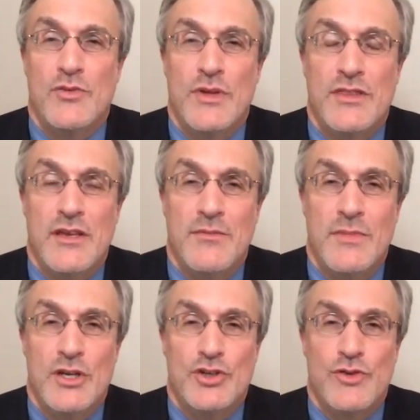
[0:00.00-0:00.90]
with the
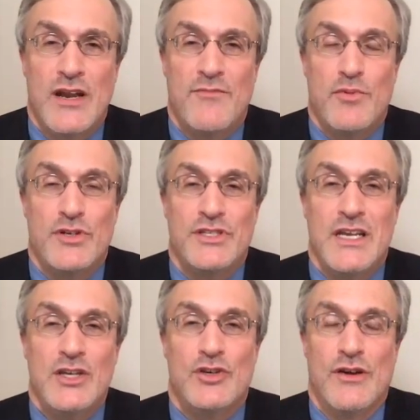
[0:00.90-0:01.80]
Administrative
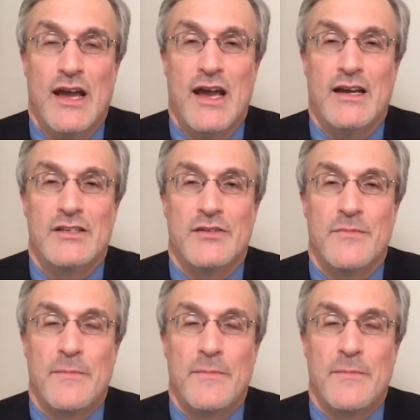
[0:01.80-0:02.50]
Procedure Act,